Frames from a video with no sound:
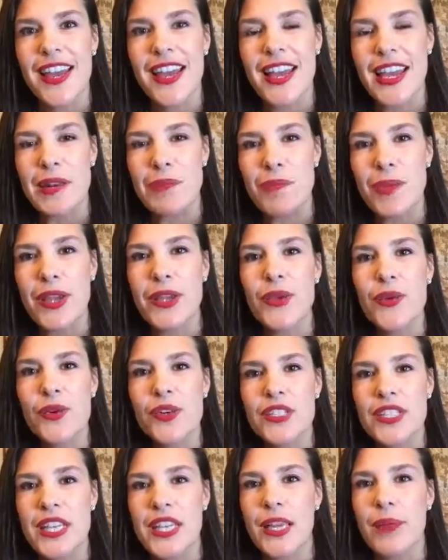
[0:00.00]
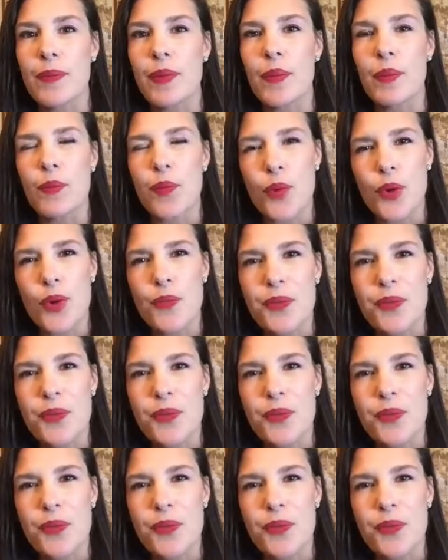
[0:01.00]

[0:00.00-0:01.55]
and make your team more